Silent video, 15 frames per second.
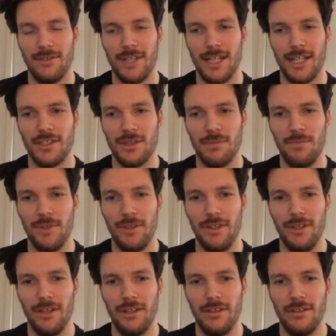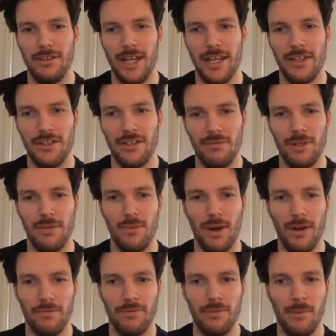something that, yeah, you do really
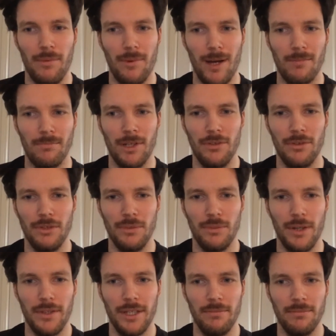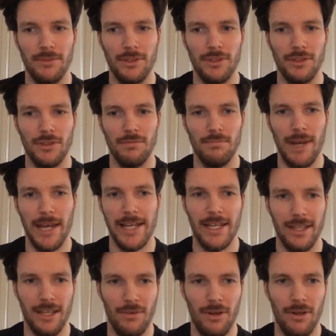want from a model. You want them to sort of make
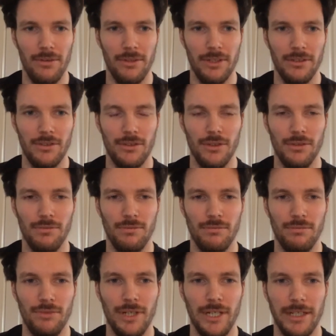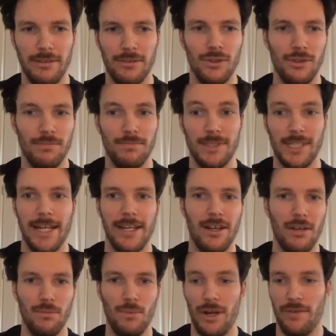it their own and sort of really sort of take
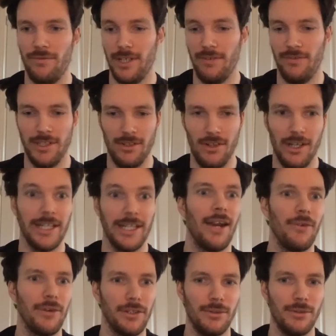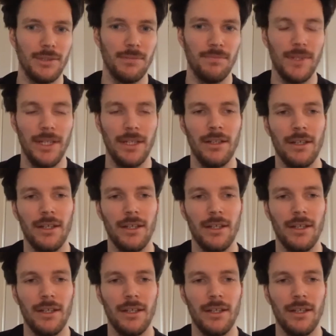on whatever, if it's like a character or something.